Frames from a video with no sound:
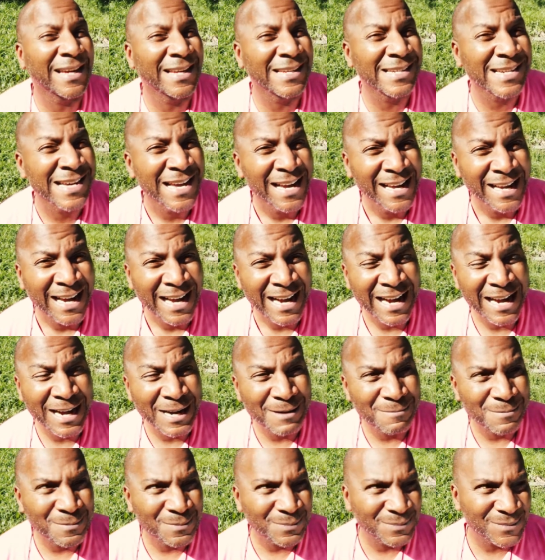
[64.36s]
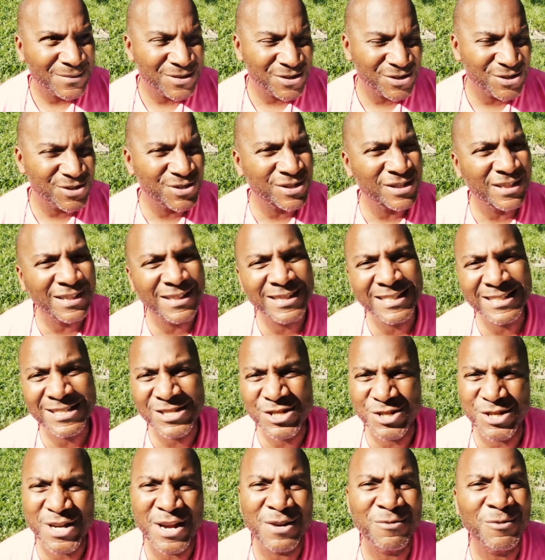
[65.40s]
And the
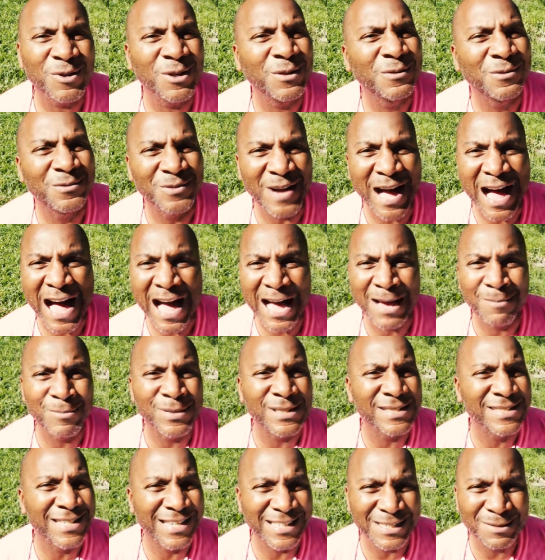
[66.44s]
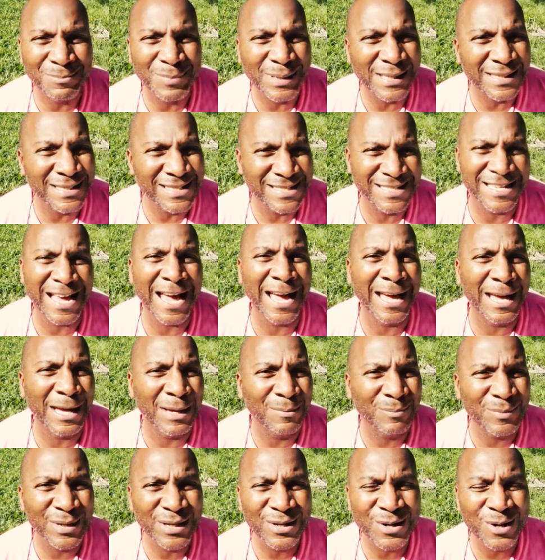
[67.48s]
general vibe is gonna be the
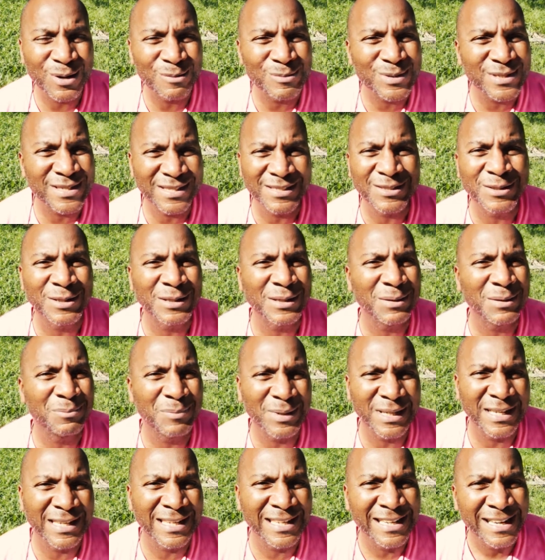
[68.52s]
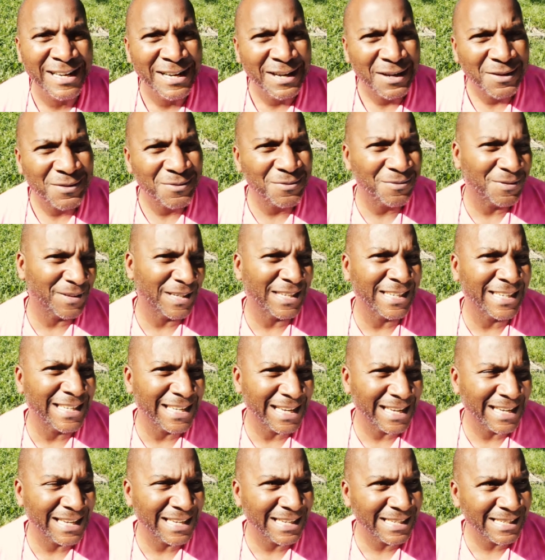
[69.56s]
same. You know, I'm still gonna be
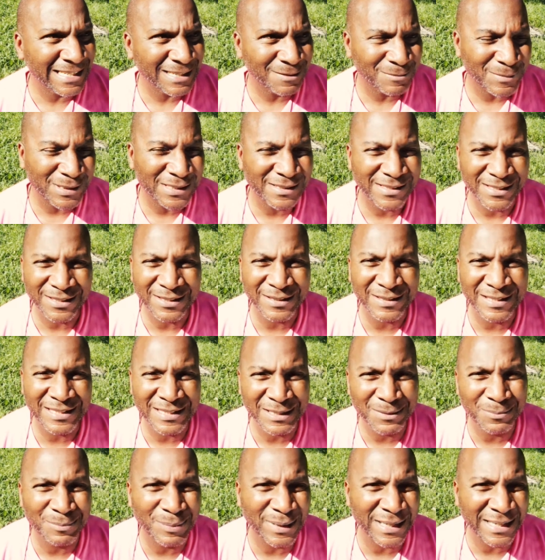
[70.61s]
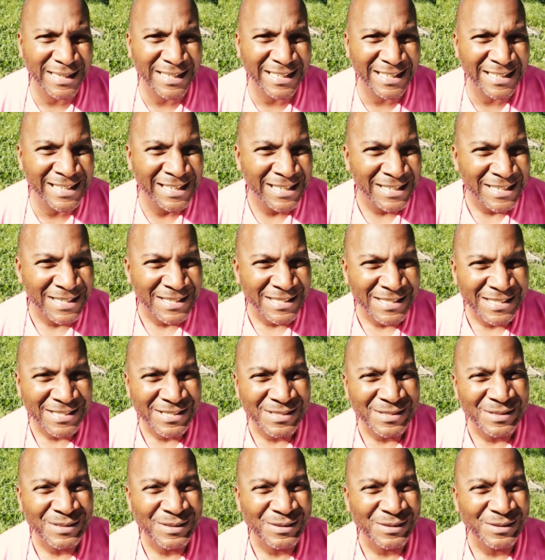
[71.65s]
vegan. I'm still gonna be
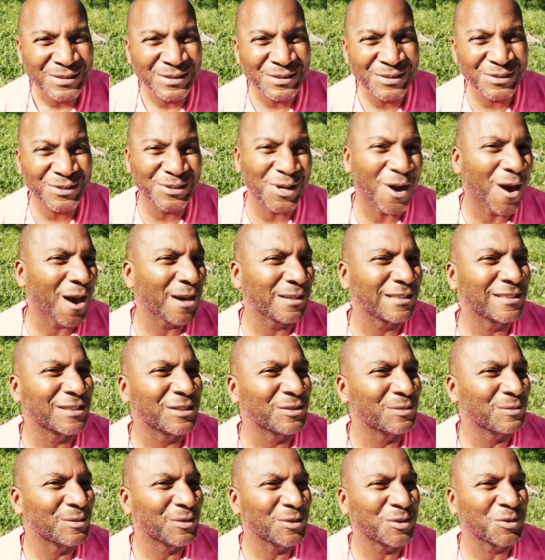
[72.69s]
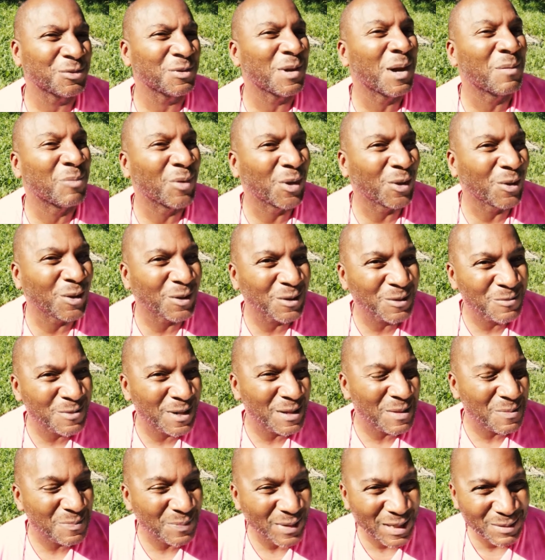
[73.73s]
starting trouble
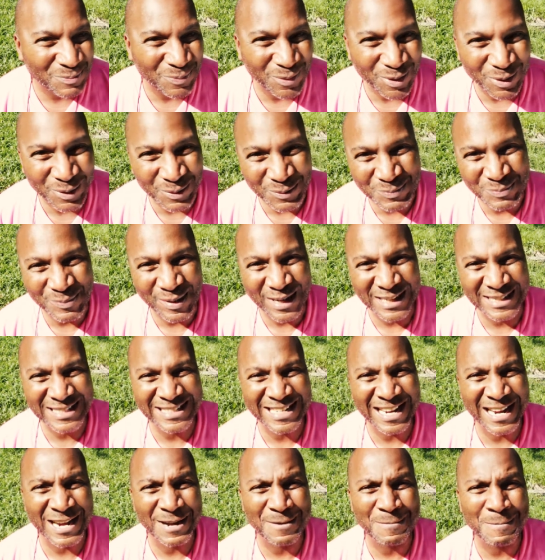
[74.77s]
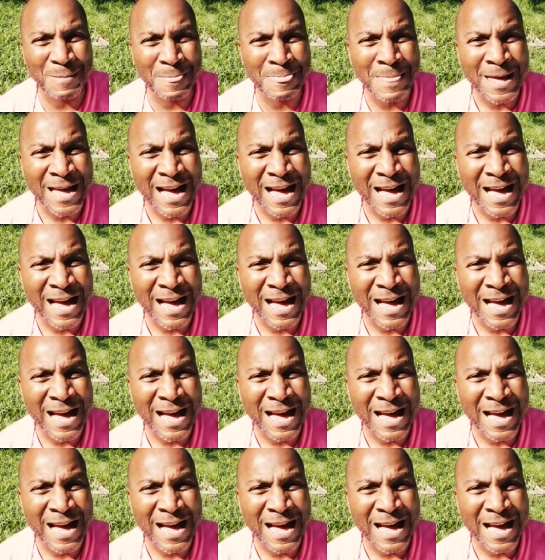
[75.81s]
with people, but I'm